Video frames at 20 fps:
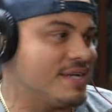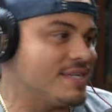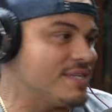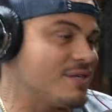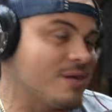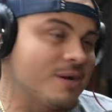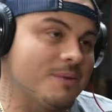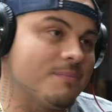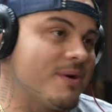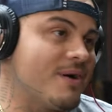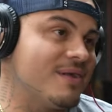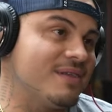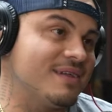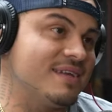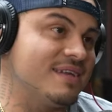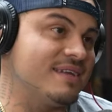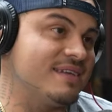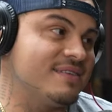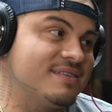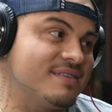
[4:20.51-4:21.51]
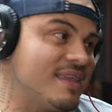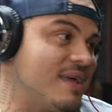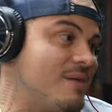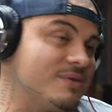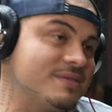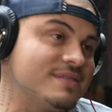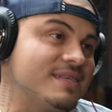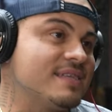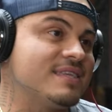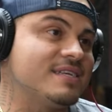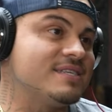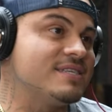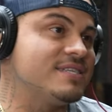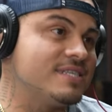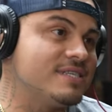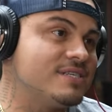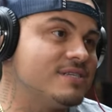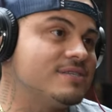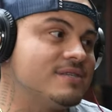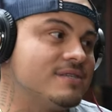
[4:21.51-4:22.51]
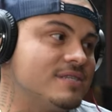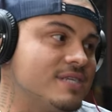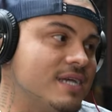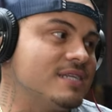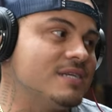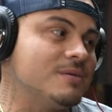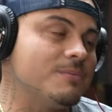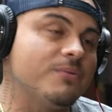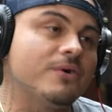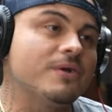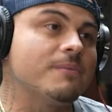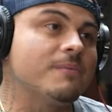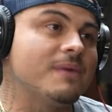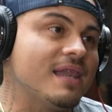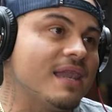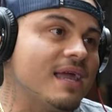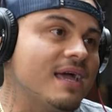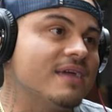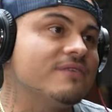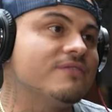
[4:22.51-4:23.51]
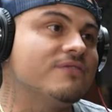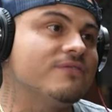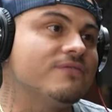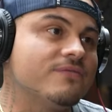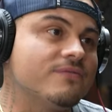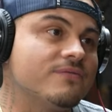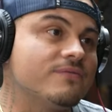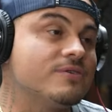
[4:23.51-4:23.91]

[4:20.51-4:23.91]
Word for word: I just started bawling, and that was like the ch- changing point in my life.